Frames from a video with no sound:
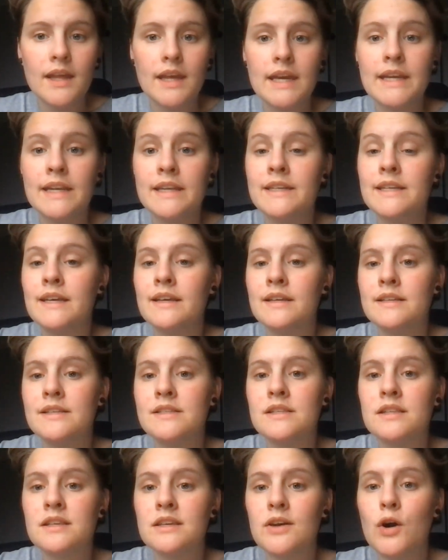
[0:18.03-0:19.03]
And it
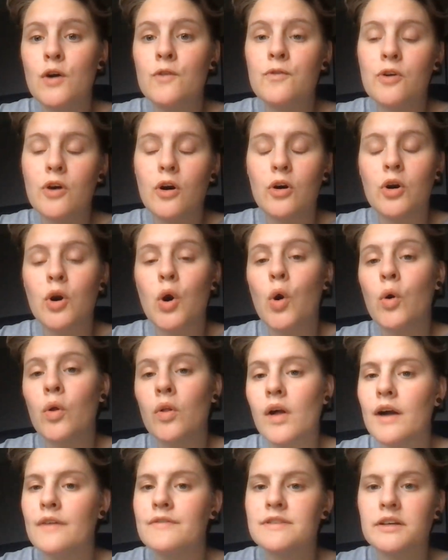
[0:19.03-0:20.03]
is the overall
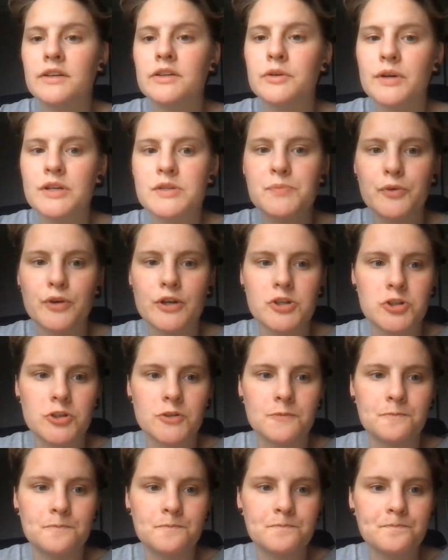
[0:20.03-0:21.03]
goal of cellular
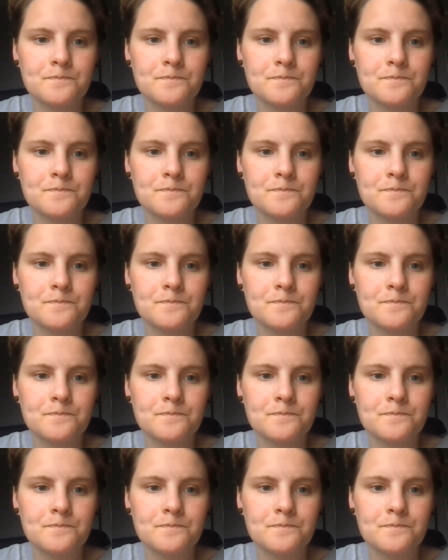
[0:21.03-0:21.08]
respiration.